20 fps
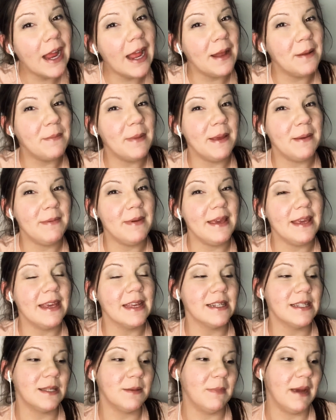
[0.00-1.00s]
and maybe
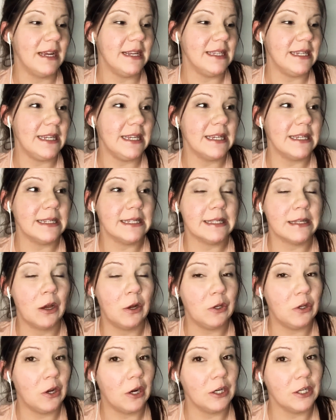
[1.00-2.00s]
get some ideas
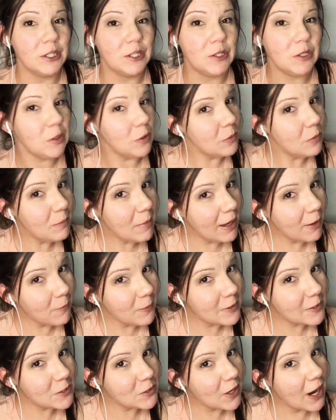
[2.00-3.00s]
on yarns you may
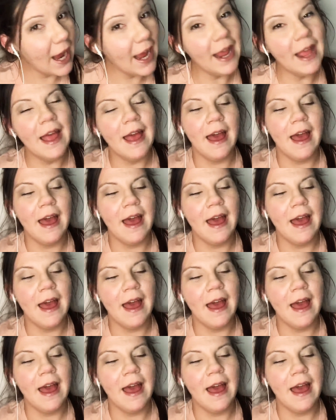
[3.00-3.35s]
want to try,